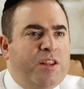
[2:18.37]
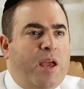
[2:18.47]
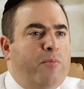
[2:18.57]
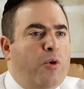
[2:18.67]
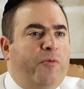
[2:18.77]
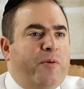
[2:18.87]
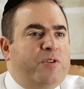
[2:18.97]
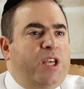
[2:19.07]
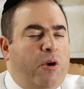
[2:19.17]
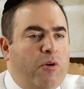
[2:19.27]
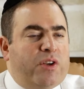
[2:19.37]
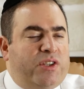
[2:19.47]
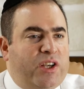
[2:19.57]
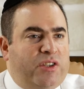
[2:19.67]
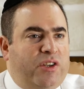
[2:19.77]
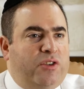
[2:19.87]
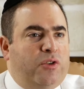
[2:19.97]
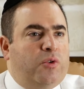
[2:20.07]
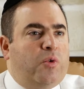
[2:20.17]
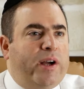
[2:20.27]
They moved from 0 to 60
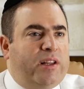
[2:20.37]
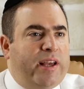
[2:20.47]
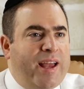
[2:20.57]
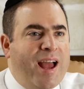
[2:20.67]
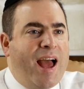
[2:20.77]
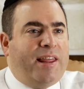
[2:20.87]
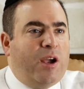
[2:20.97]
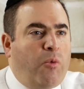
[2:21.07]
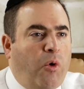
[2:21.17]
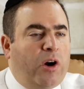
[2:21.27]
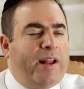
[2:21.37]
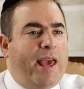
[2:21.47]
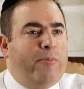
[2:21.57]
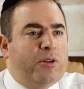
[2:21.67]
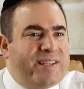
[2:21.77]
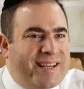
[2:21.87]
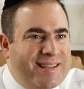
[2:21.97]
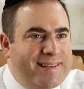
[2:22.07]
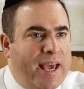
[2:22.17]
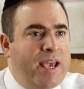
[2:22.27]
too quickly, and they weren't able to
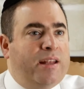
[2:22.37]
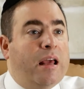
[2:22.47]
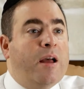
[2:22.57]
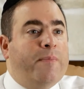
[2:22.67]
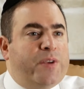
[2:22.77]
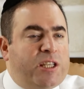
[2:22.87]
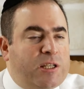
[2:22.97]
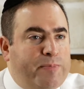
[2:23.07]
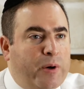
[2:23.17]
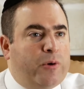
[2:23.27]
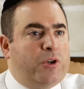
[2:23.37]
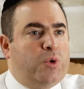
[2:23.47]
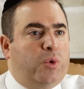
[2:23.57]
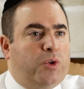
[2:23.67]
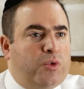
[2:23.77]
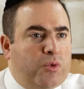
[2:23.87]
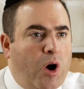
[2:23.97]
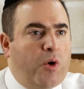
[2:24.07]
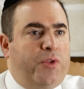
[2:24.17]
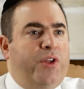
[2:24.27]
contain the spiritual
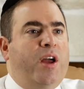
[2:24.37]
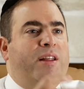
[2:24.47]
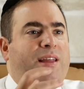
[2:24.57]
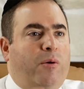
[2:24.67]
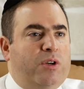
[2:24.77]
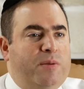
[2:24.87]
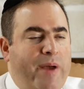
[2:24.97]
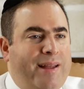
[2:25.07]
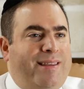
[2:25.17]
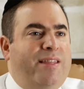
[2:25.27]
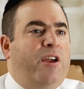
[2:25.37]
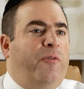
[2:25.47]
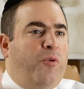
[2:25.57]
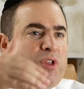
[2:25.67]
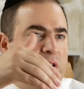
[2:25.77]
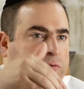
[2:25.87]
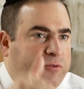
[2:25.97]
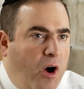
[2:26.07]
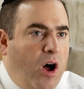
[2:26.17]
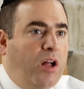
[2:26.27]
growth that was meant, and therefore they
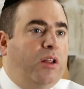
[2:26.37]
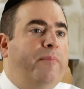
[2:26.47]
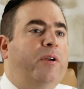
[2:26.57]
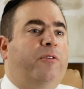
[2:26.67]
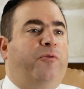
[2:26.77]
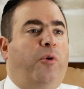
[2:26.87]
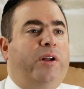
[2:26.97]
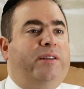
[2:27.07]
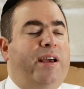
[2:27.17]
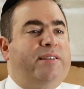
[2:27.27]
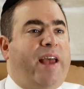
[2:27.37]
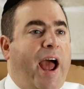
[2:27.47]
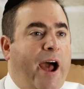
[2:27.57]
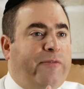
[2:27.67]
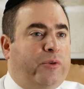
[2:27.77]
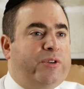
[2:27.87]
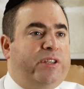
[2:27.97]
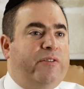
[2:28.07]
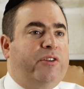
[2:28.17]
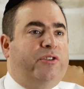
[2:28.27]
fall a mere 40 days after
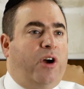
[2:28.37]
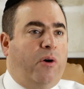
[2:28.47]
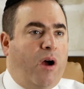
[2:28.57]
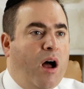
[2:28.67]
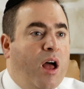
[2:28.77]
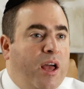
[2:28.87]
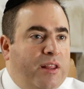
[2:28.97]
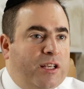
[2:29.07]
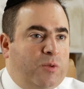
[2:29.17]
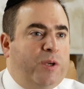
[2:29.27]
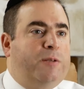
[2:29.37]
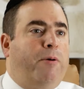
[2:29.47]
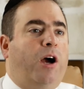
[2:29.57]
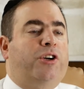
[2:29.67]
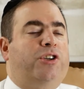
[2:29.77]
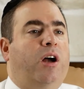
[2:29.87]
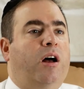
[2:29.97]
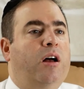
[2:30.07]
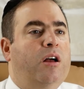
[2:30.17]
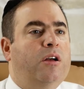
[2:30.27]
receiving the Torah in this week's
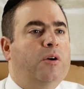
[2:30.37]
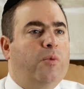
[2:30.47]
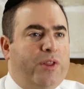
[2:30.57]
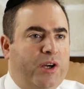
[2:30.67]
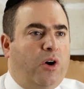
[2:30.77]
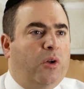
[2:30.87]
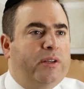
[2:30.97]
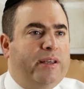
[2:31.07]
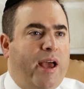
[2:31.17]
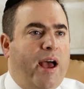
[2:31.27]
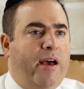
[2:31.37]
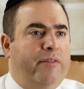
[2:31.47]
Parsha with the golden calf.